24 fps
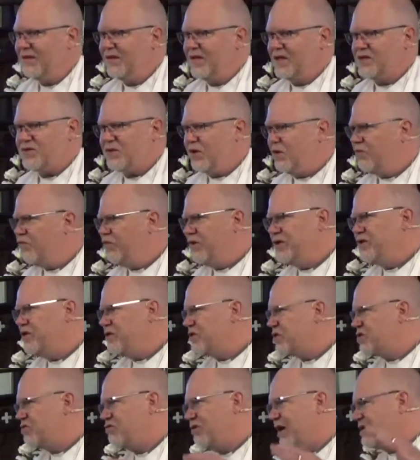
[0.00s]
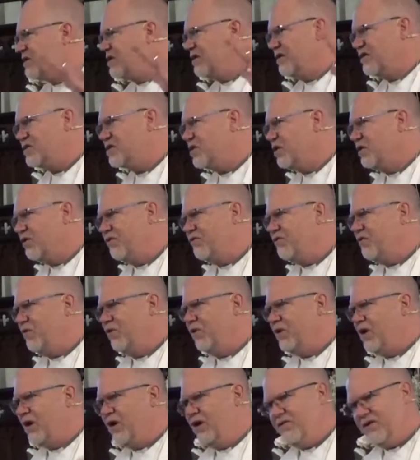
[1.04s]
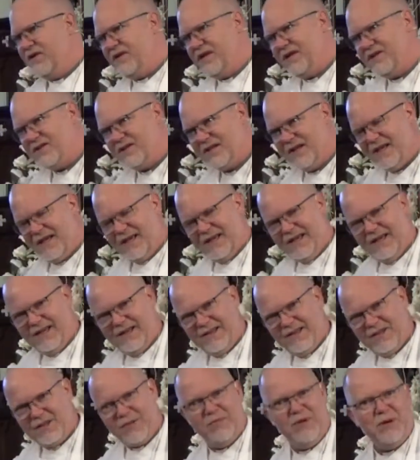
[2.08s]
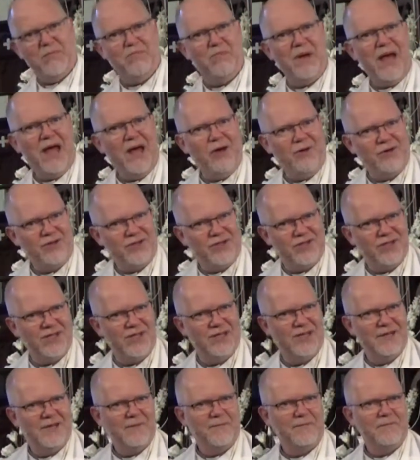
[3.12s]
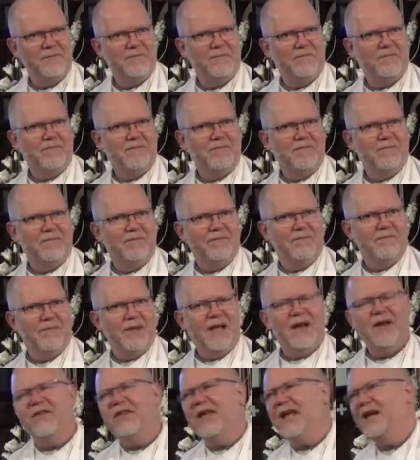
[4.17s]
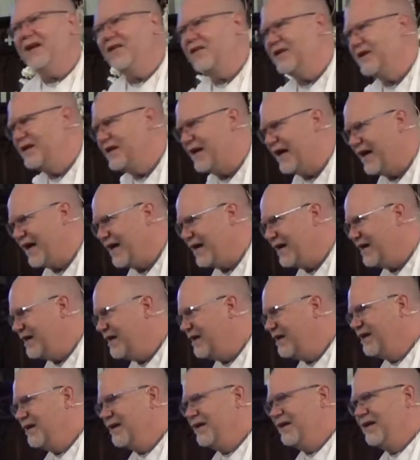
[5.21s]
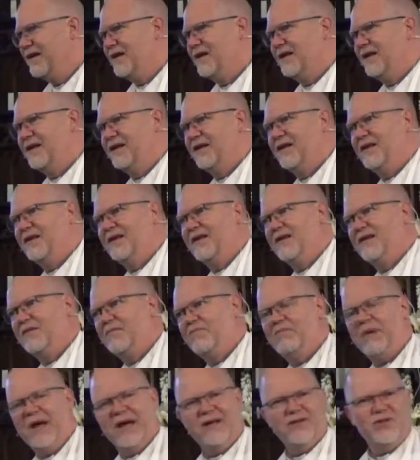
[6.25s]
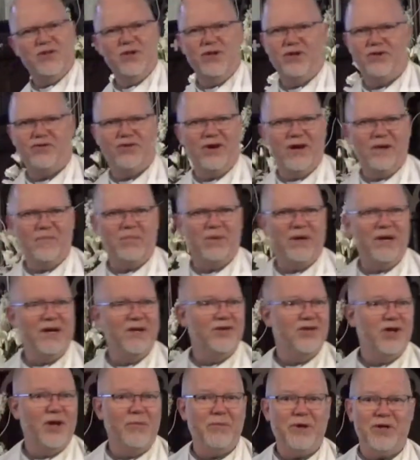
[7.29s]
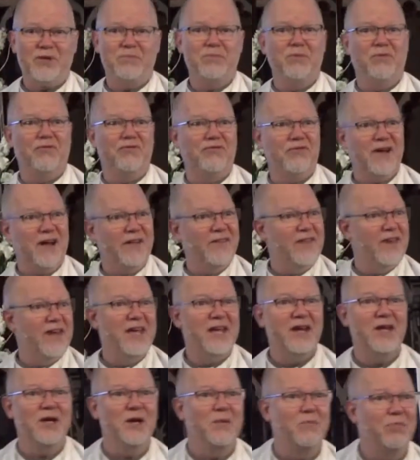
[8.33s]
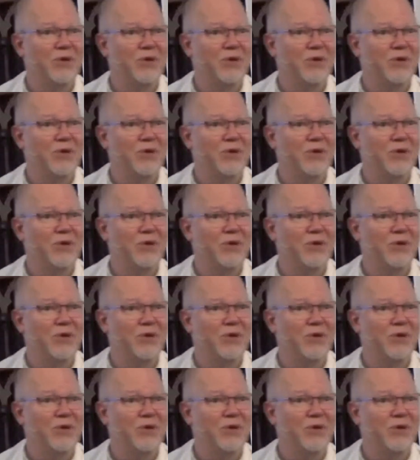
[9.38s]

It's not a rigid structure that's going to fall over, there's, there's a bit of bounce. And at the end of the day, bouncing on a trampoline is so much more fun than hitting a